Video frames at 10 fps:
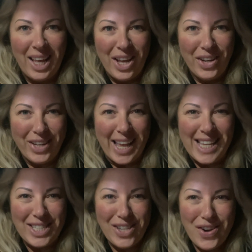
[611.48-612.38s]
Okay,
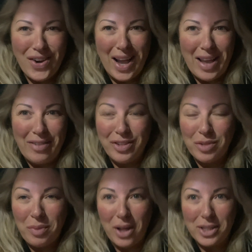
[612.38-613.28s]
so I've
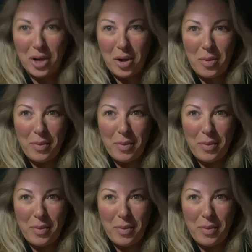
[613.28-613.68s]
just parked up